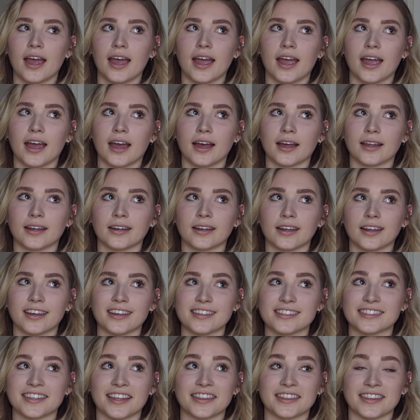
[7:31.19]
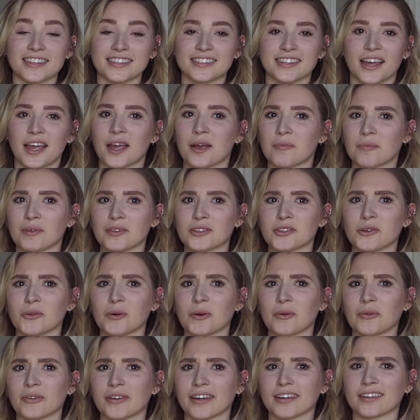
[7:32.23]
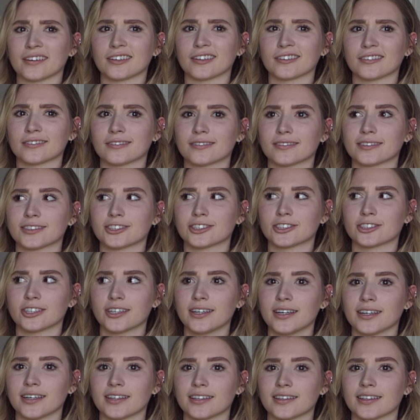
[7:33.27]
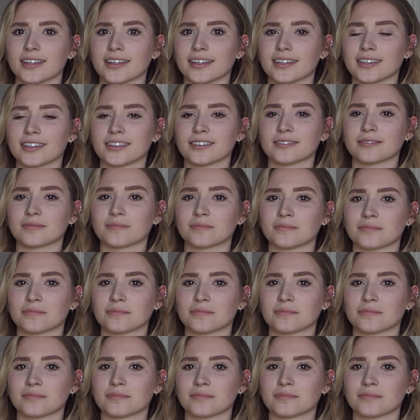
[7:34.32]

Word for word: And he said the same, and so we were like, shit, like